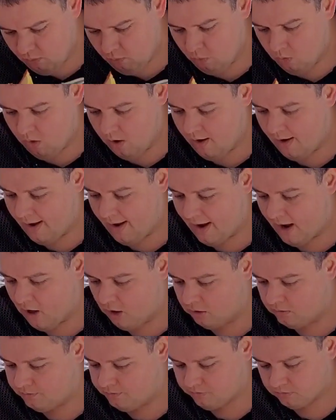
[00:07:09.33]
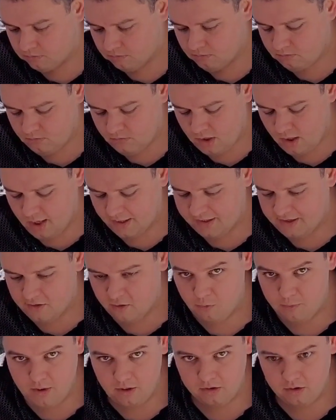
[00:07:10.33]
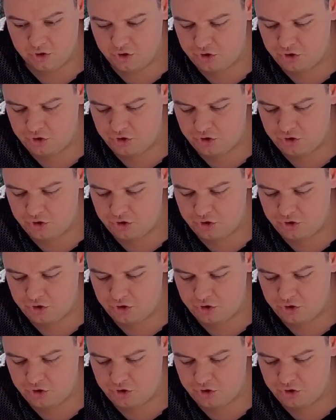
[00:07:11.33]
Wow. I can smell the